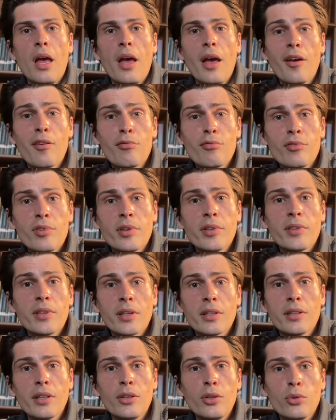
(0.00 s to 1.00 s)

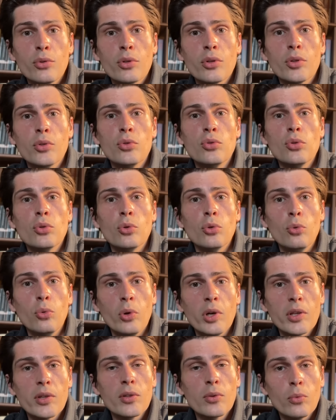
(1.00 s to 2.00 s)
Everything that you can do
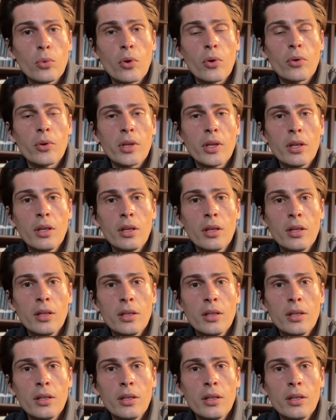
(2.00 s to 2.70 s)
with worry,